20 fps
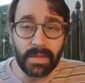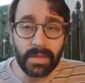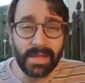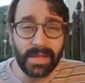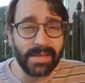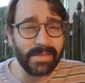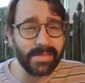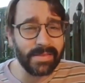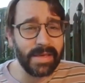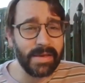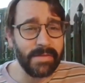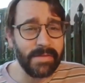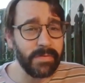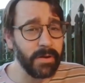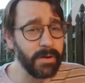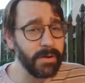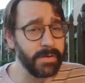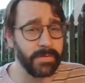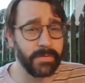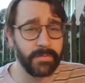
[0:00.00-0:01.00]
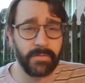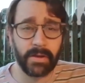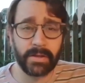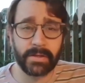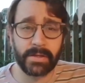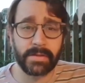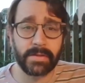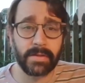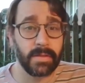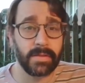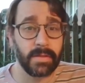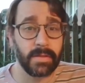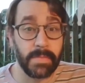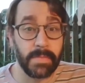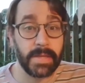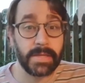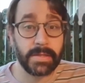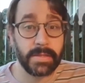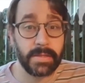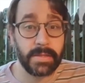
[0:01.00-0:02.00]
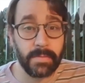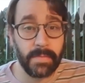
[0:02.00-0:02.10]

slaves are instructed to submit to their